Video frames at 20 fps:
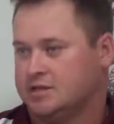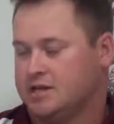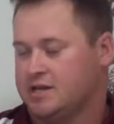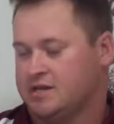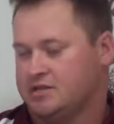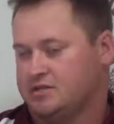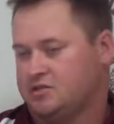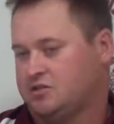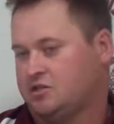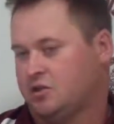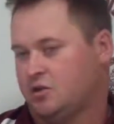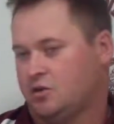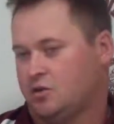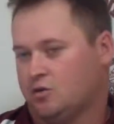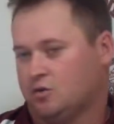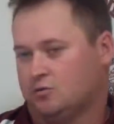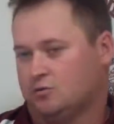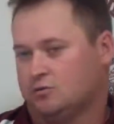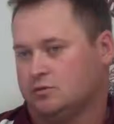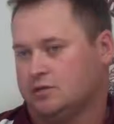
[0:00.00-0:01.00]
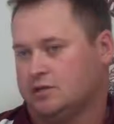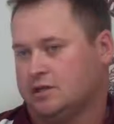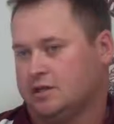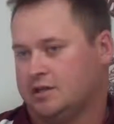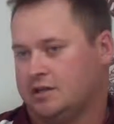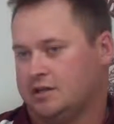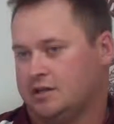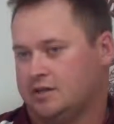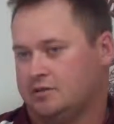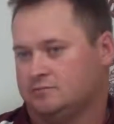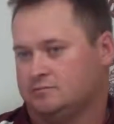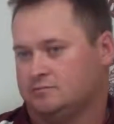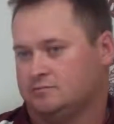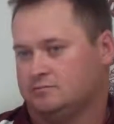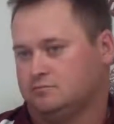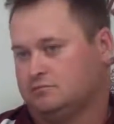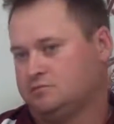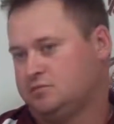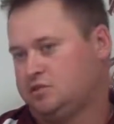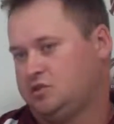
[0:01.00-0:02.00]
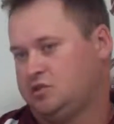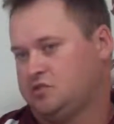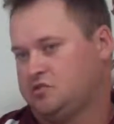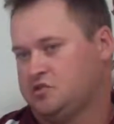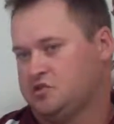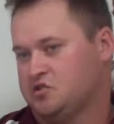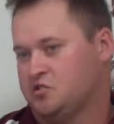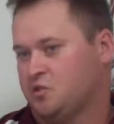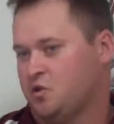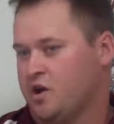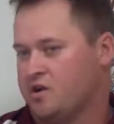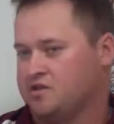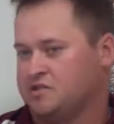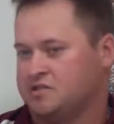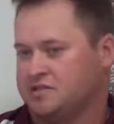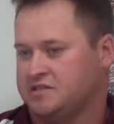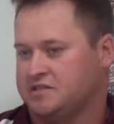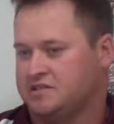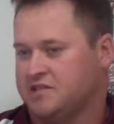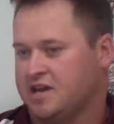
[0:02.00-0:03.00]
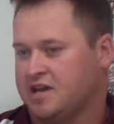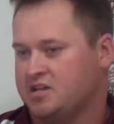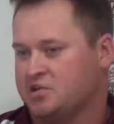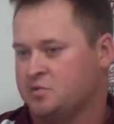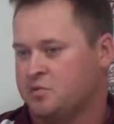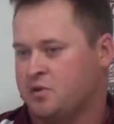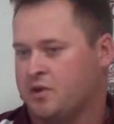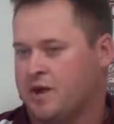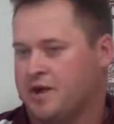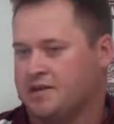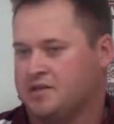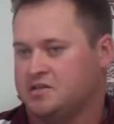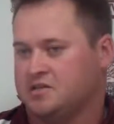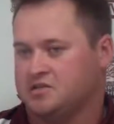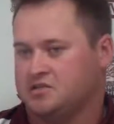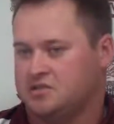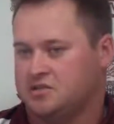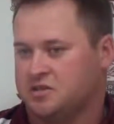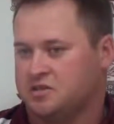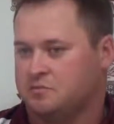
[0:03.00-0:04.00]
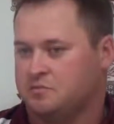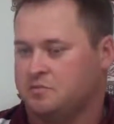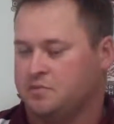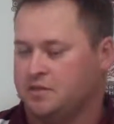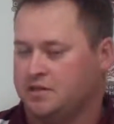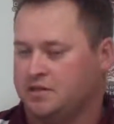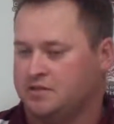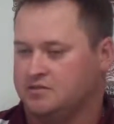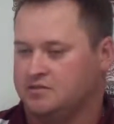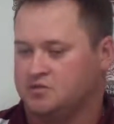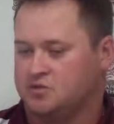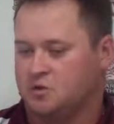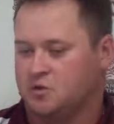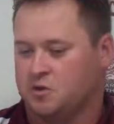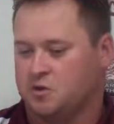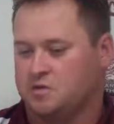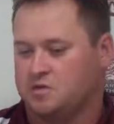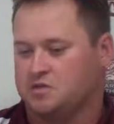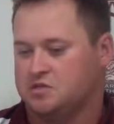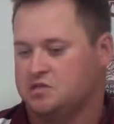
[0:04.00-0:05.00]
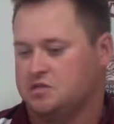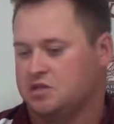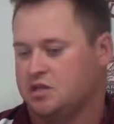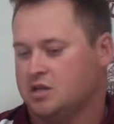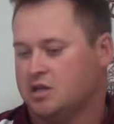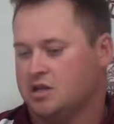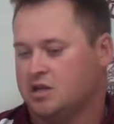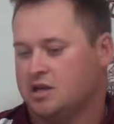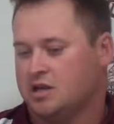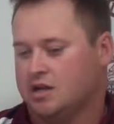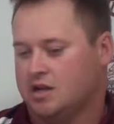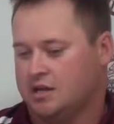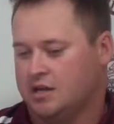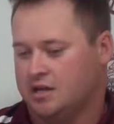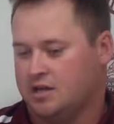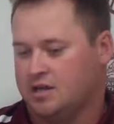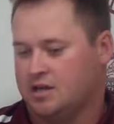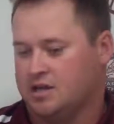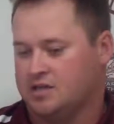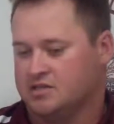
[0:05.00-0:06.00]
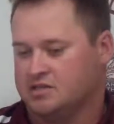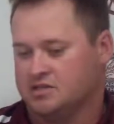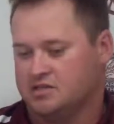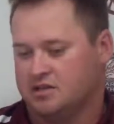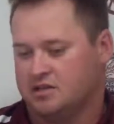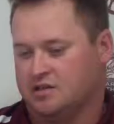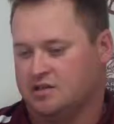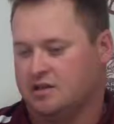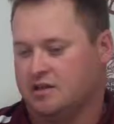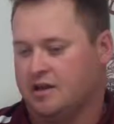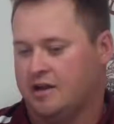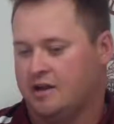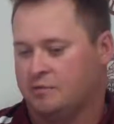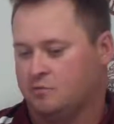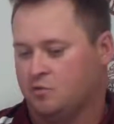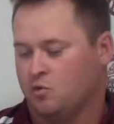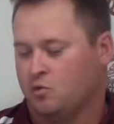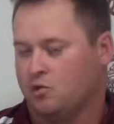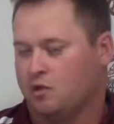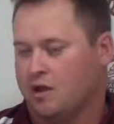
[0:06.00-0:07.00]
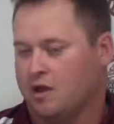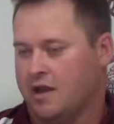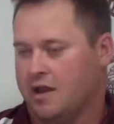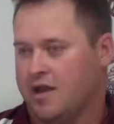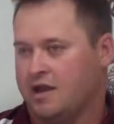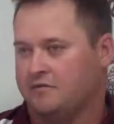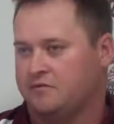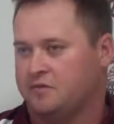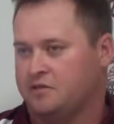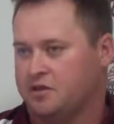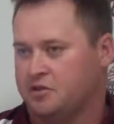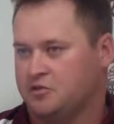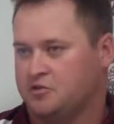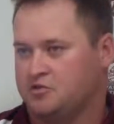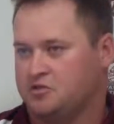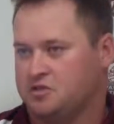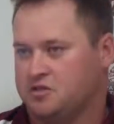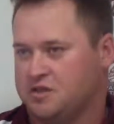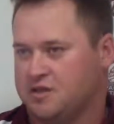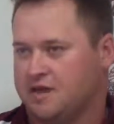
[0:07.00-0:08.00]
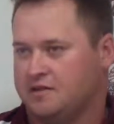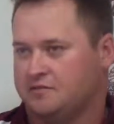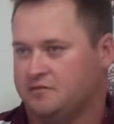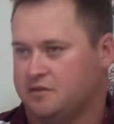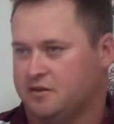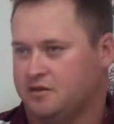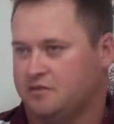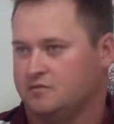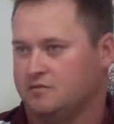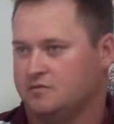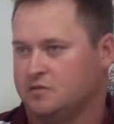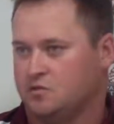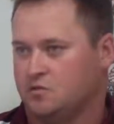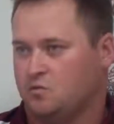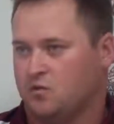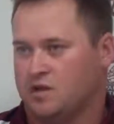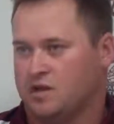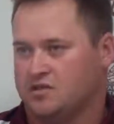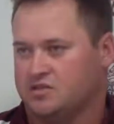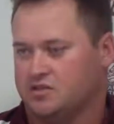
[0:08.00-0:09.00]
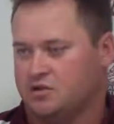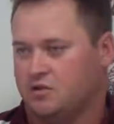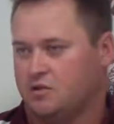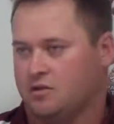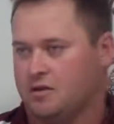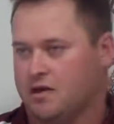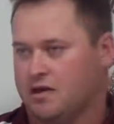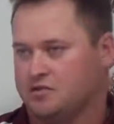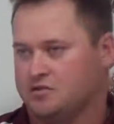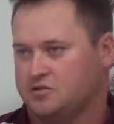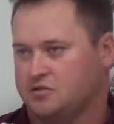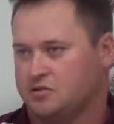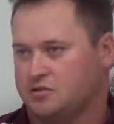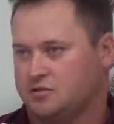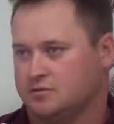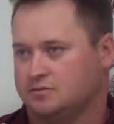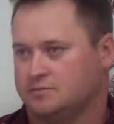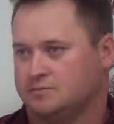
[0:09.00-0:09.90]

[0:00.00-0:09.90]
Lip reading: And so just watching these guys practice and compete and scrimmage, I see a lot more life and energy out there than what I saw last year.